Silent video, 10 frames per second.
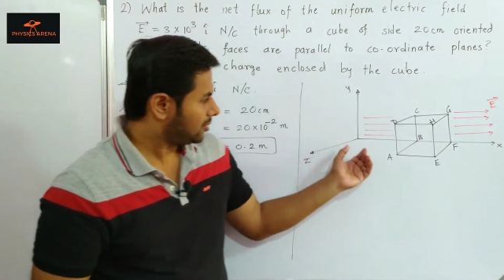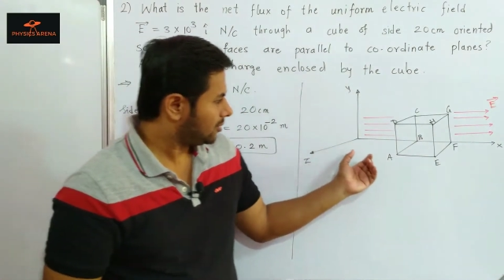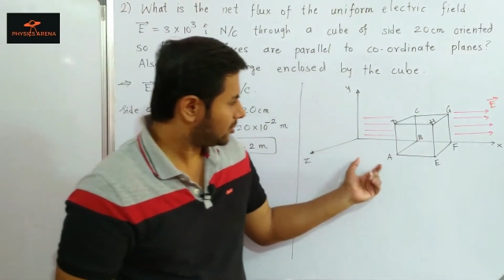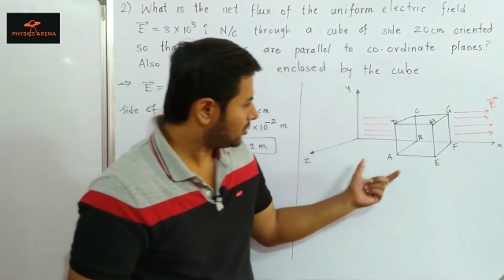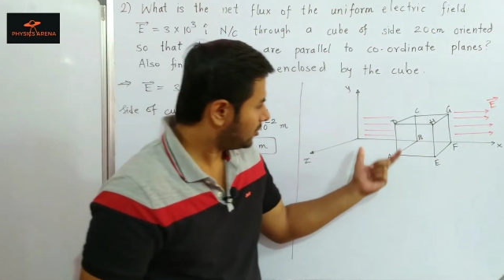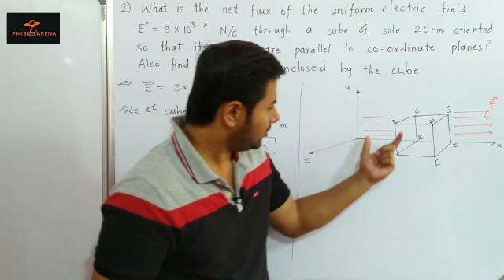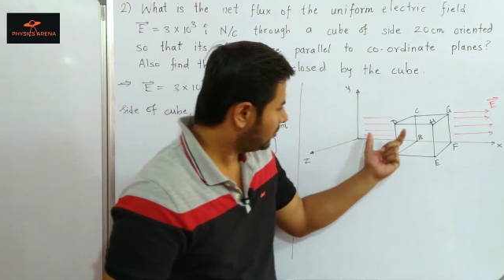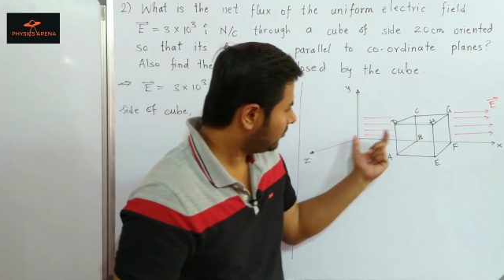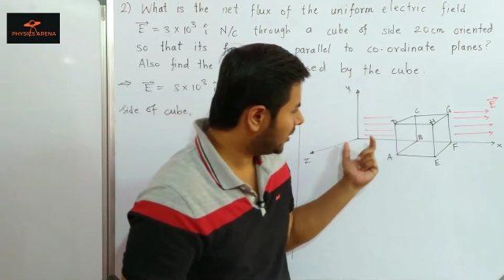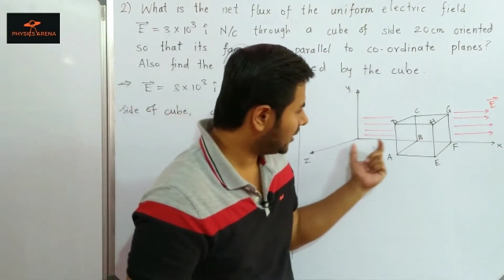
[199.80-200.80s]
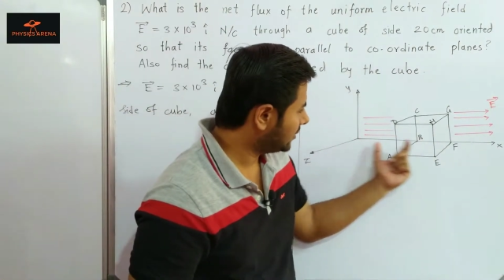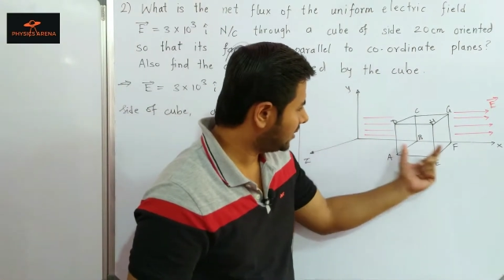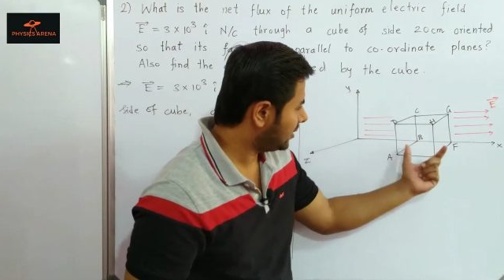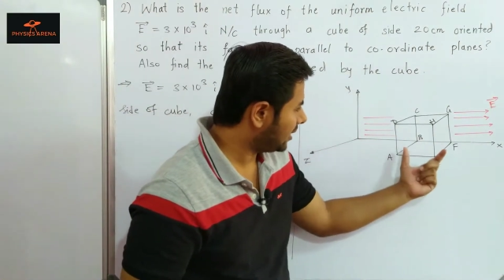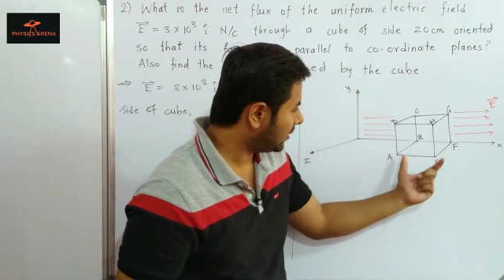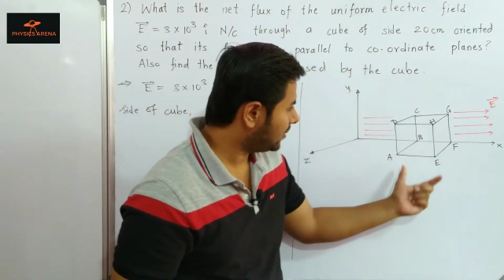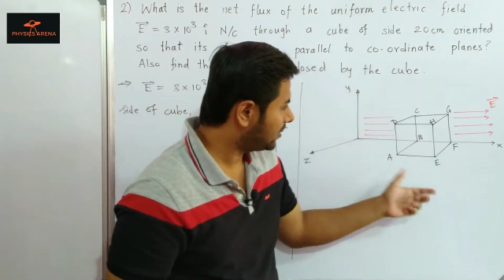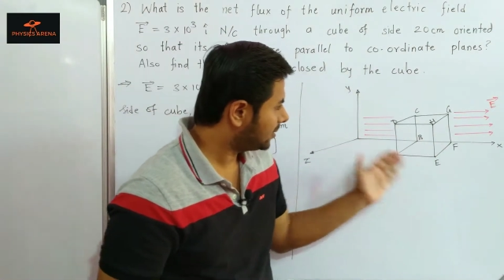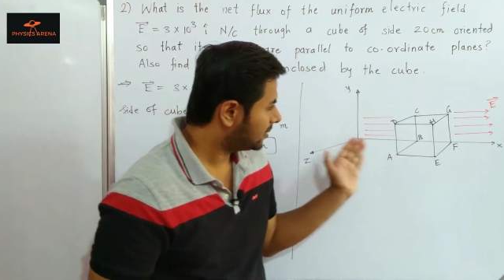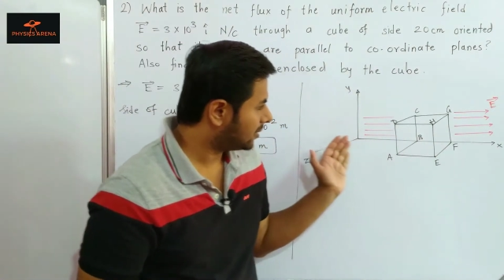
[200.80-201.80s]
So we can see
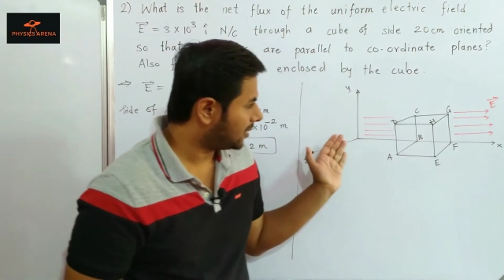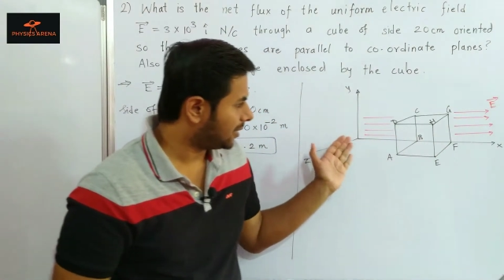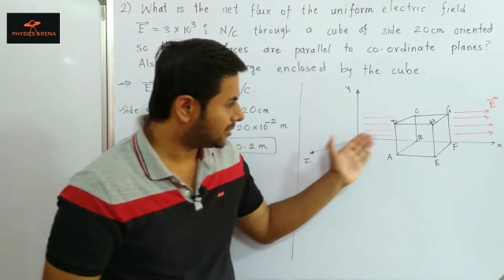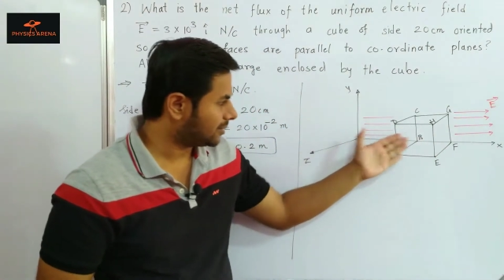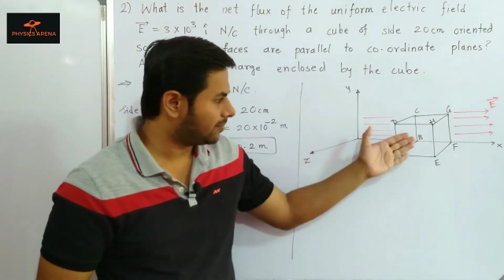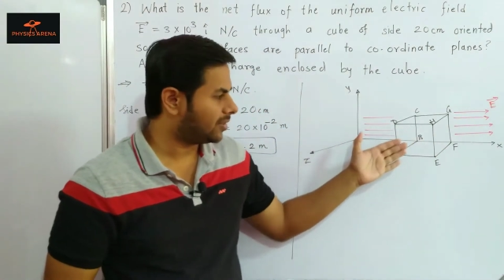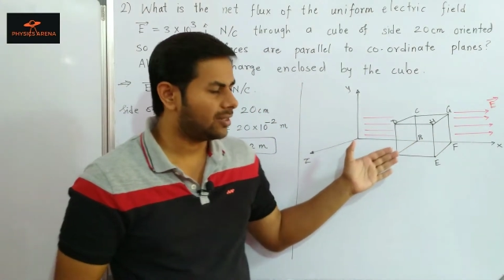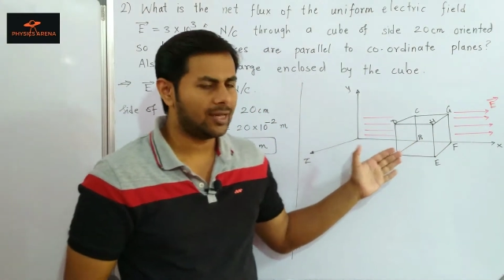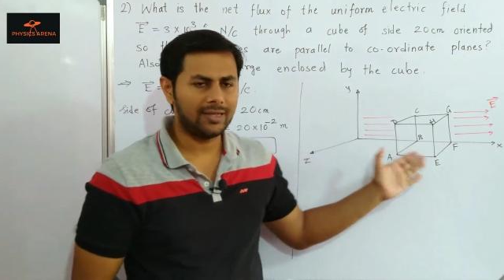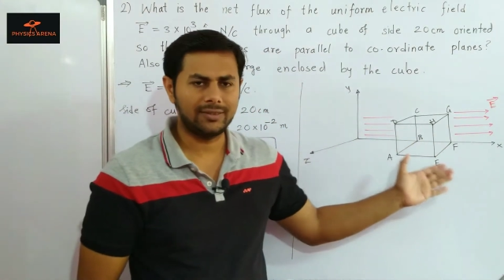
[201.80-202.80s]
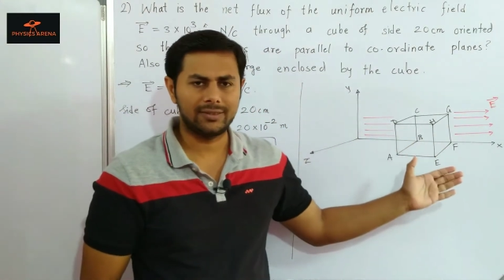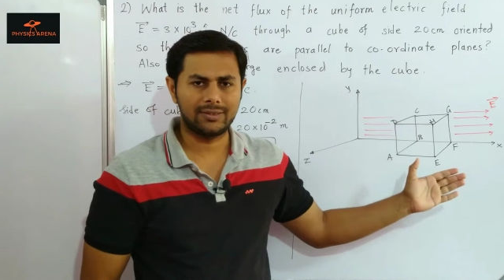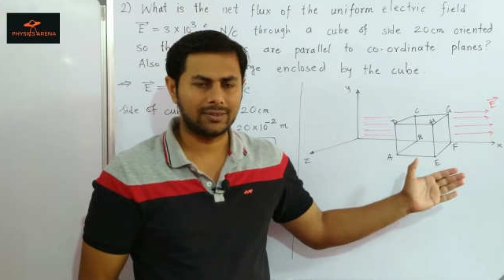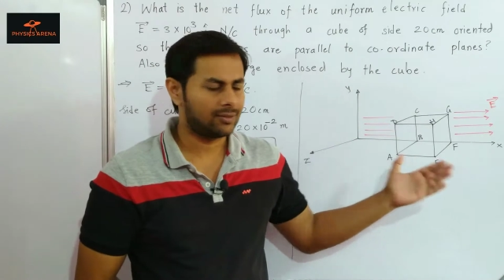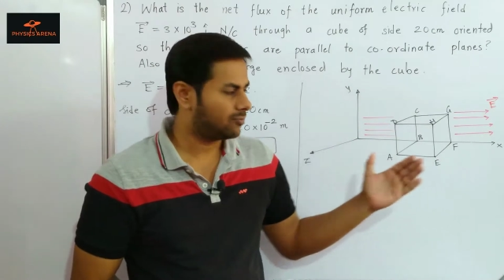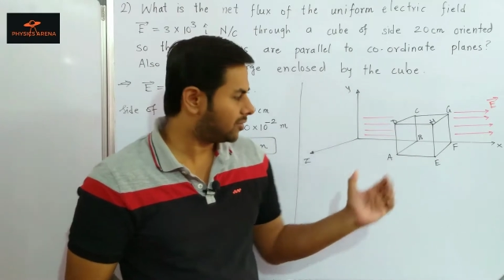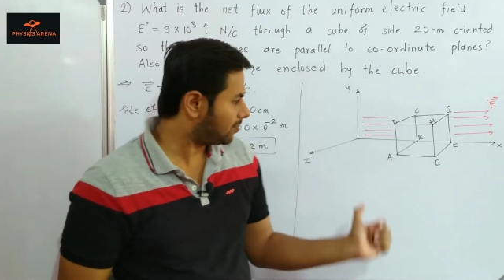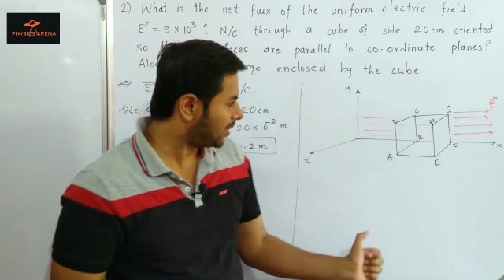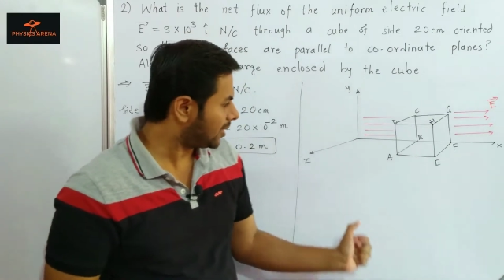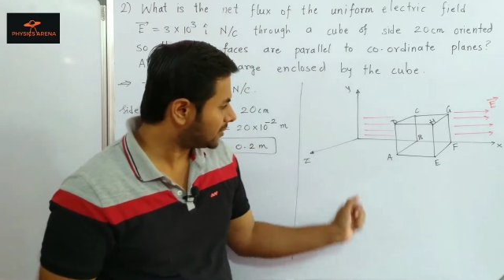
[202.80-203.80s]
that the electric field lines will
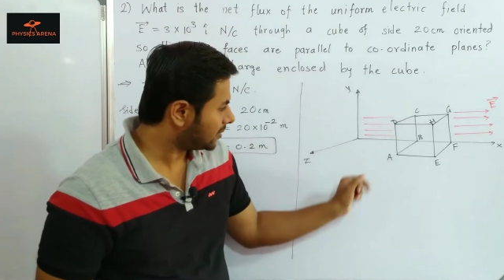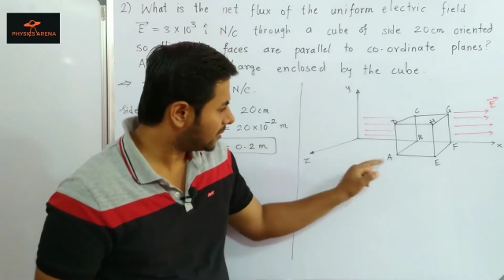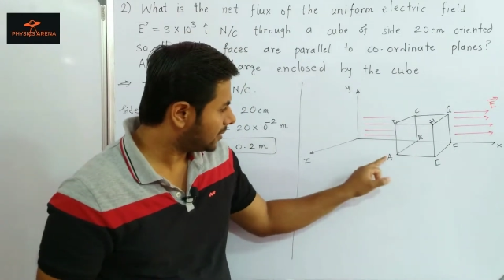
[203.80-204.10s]
pass